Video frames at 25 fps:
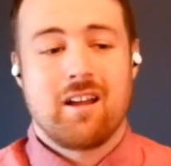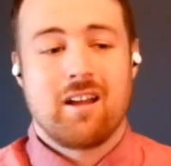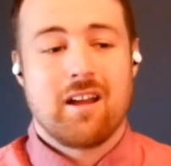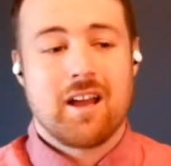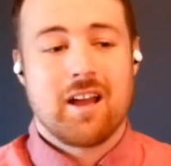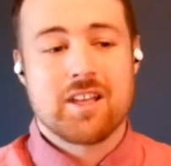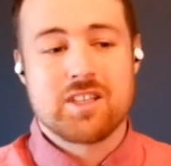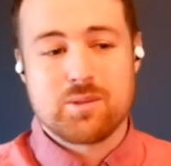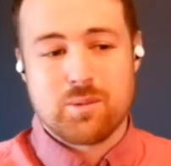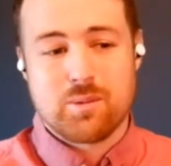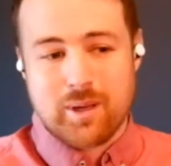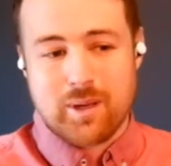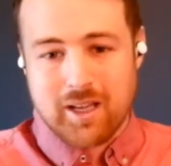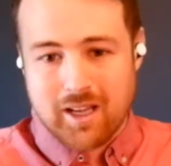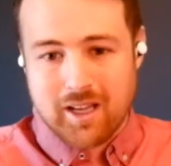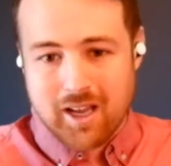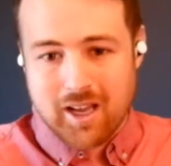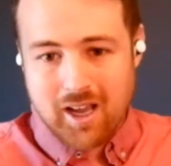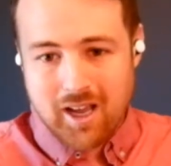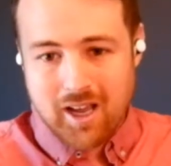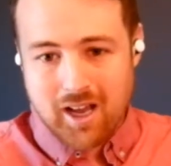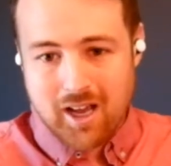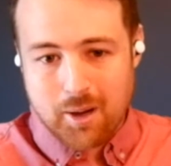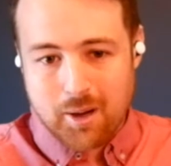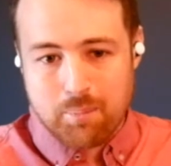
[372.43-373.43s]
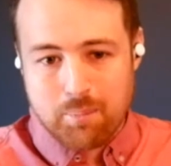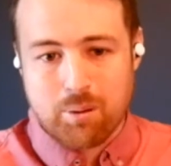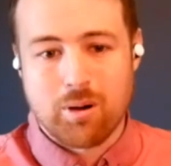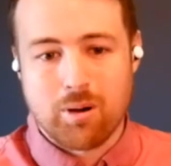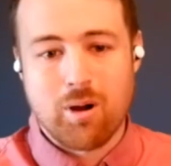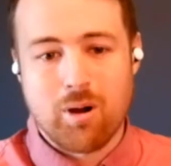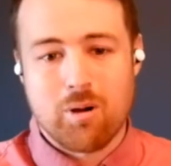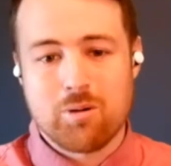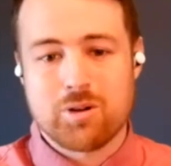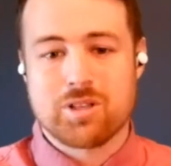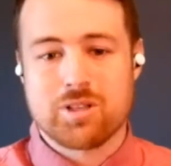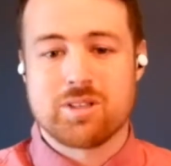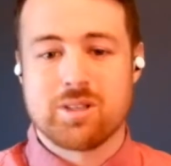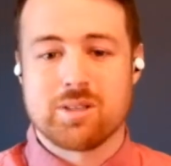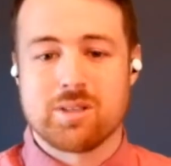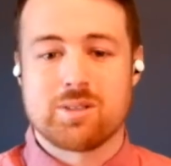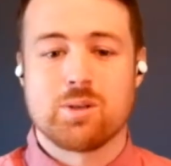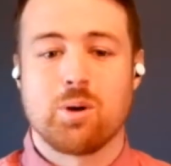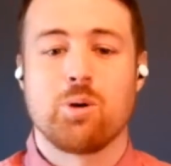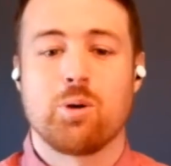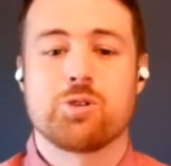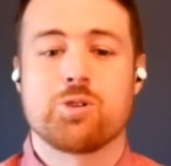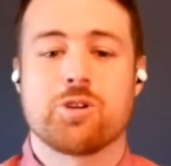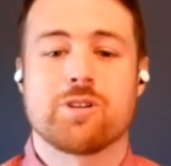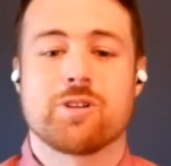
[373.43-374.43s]
As we approach, the
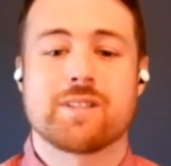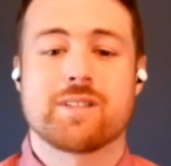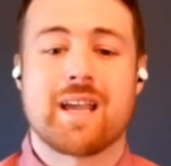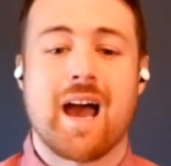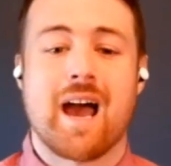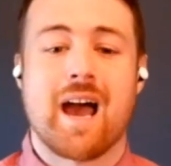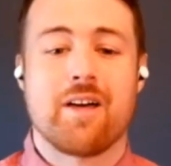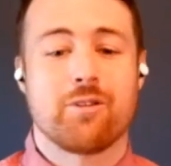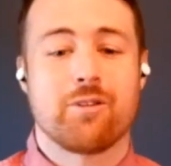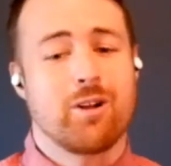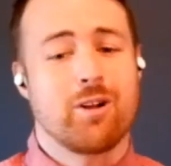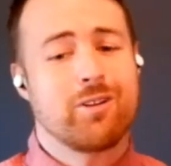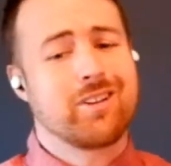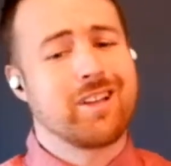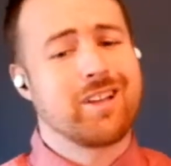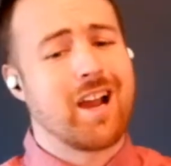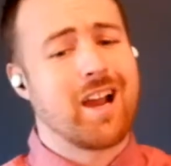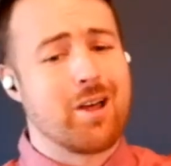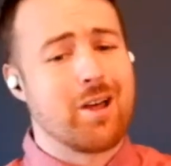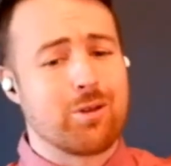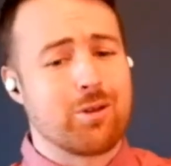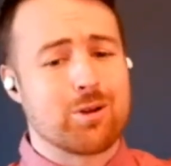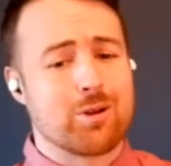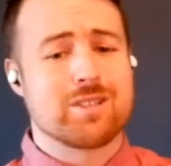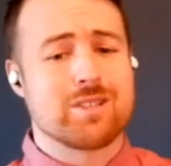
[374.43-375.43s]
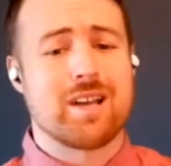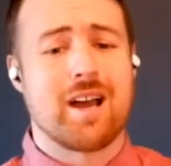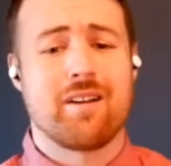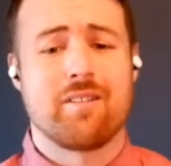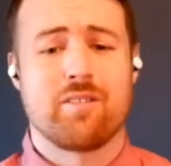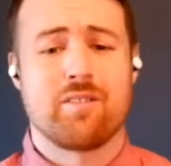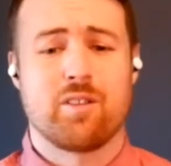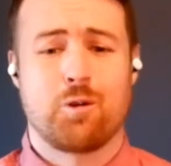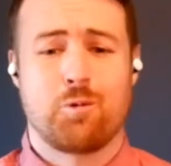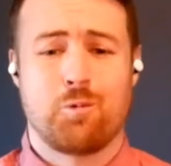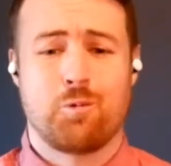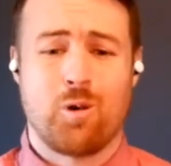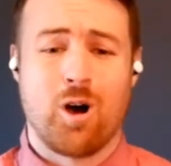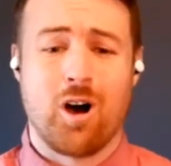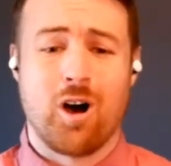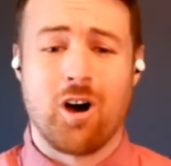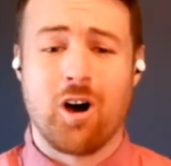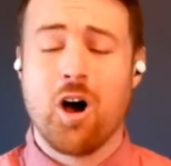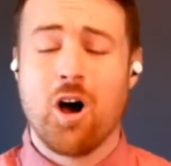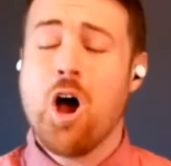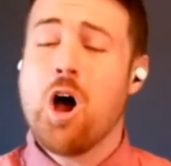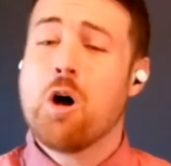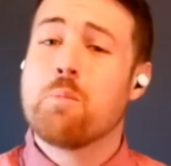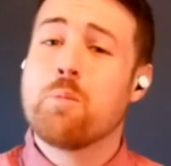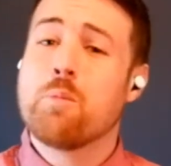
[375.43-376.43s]
soldiers gather on the other side of the
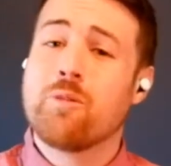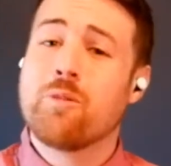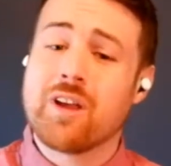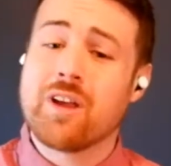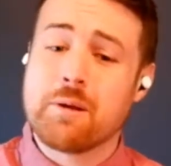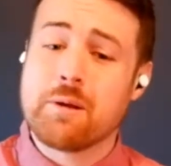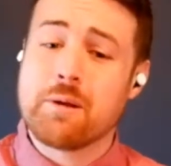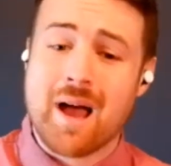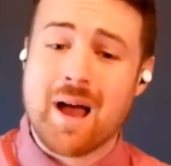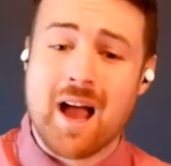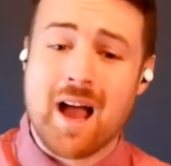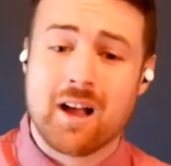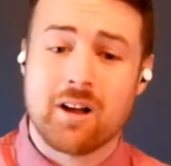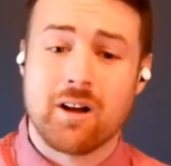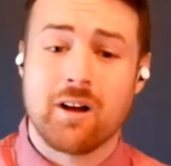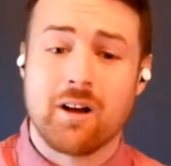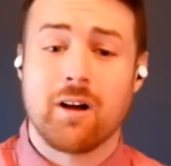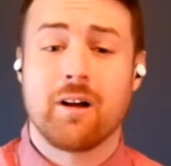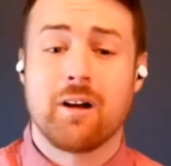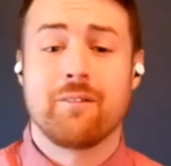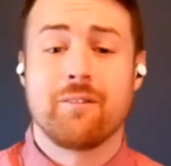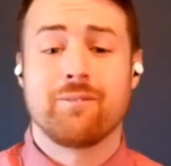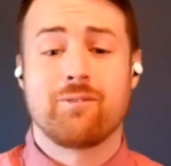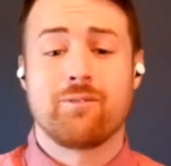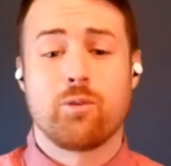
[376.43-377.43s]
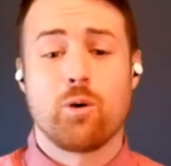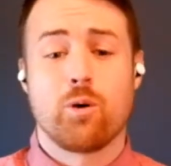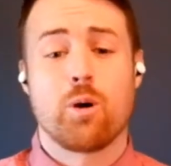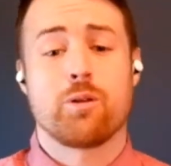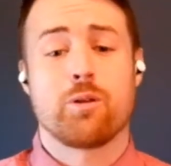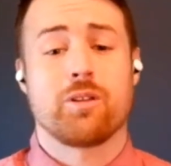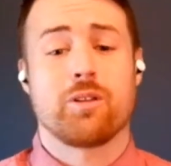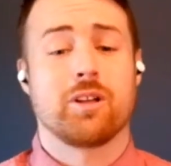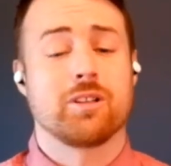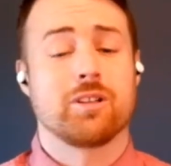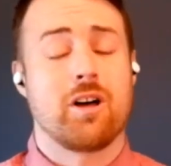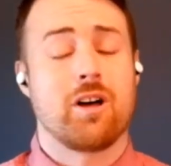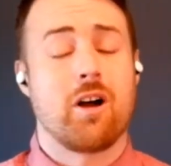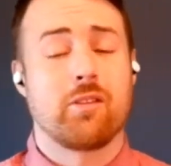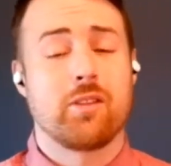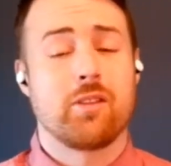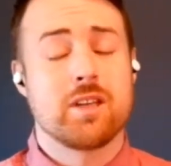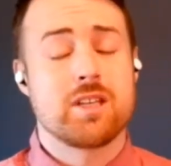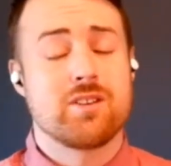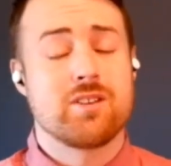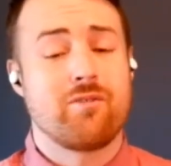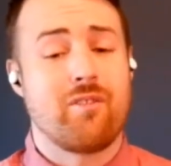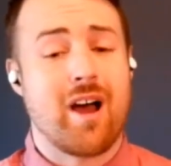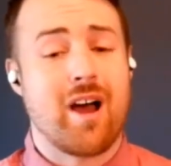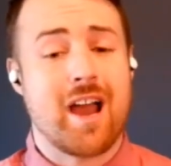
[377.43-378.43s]
wall, moving back and forth along the
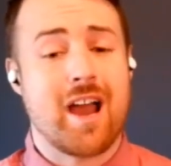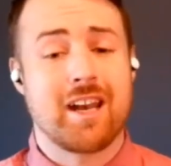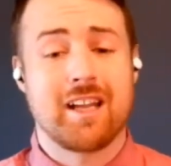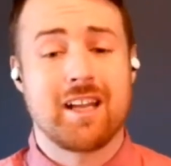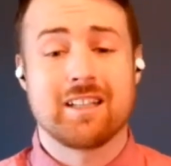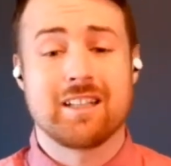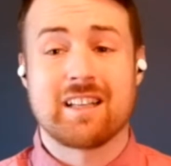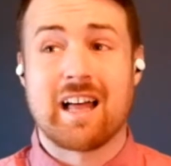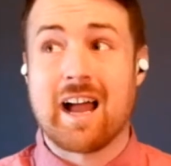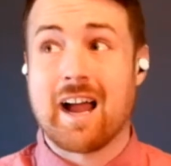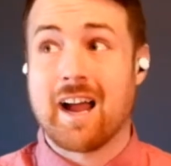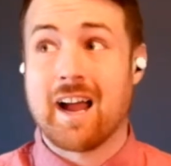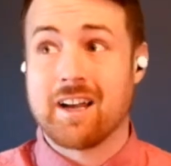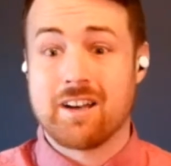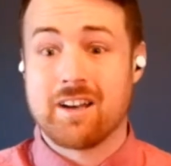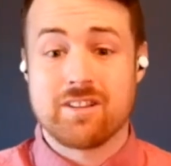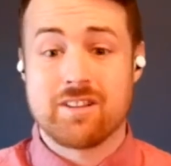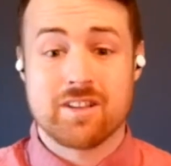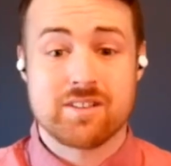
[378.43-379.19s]
dividing line.